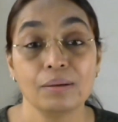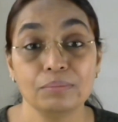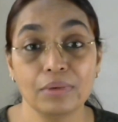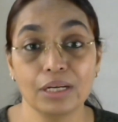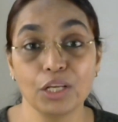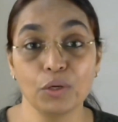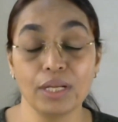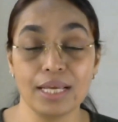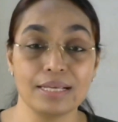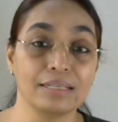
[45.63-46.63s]

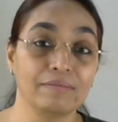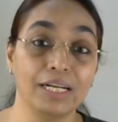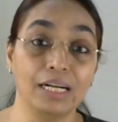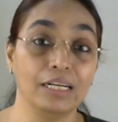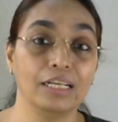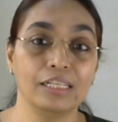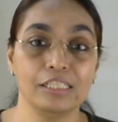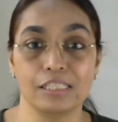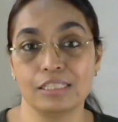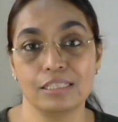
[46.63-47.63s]
Mercury is our
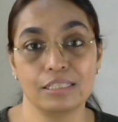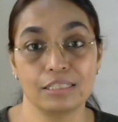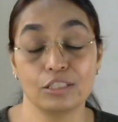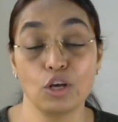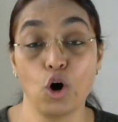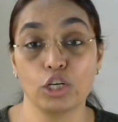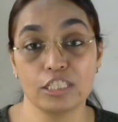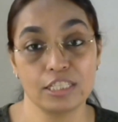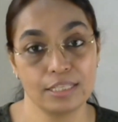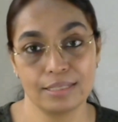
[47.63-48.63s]
intelligence,
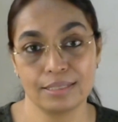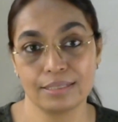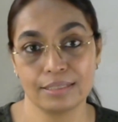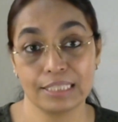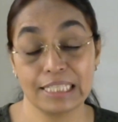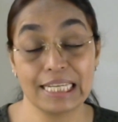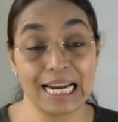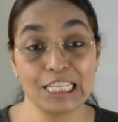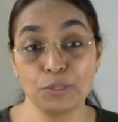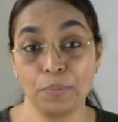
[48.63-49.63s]
thoughts,
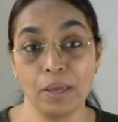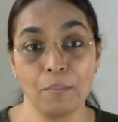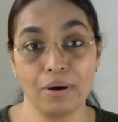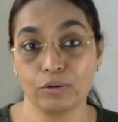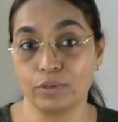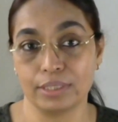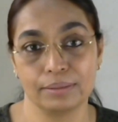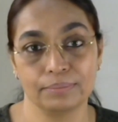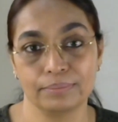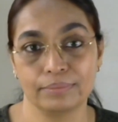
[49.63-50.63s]
grasping power,
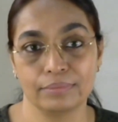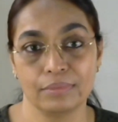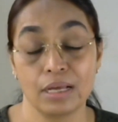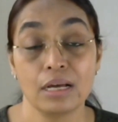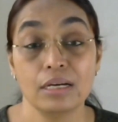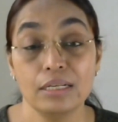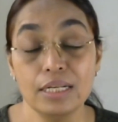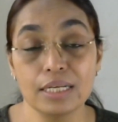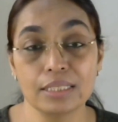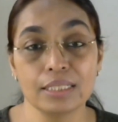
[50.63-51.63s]

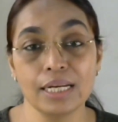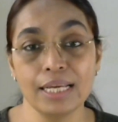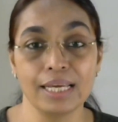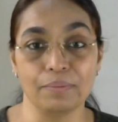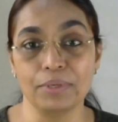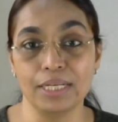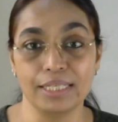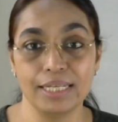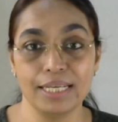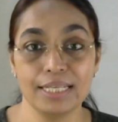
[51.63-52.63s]
learning
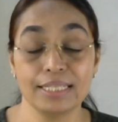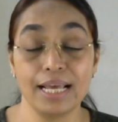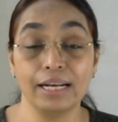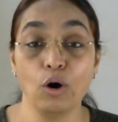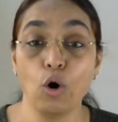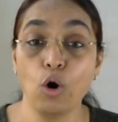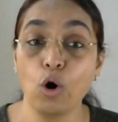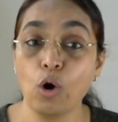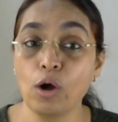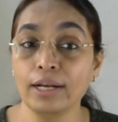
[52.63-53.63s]
abilities and
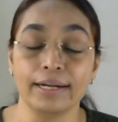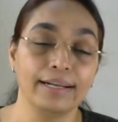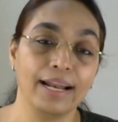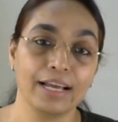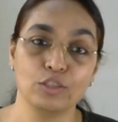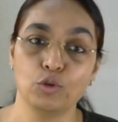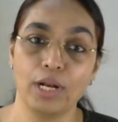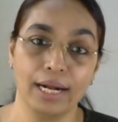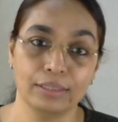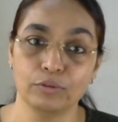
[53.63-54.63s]
all intellectual
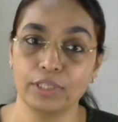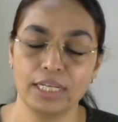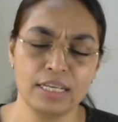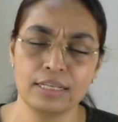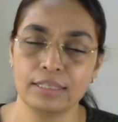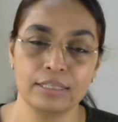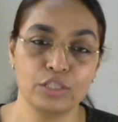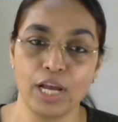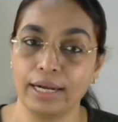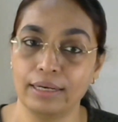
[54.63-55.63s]
activities in
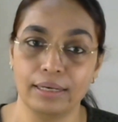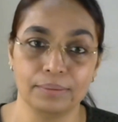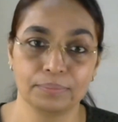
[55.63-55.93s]
general.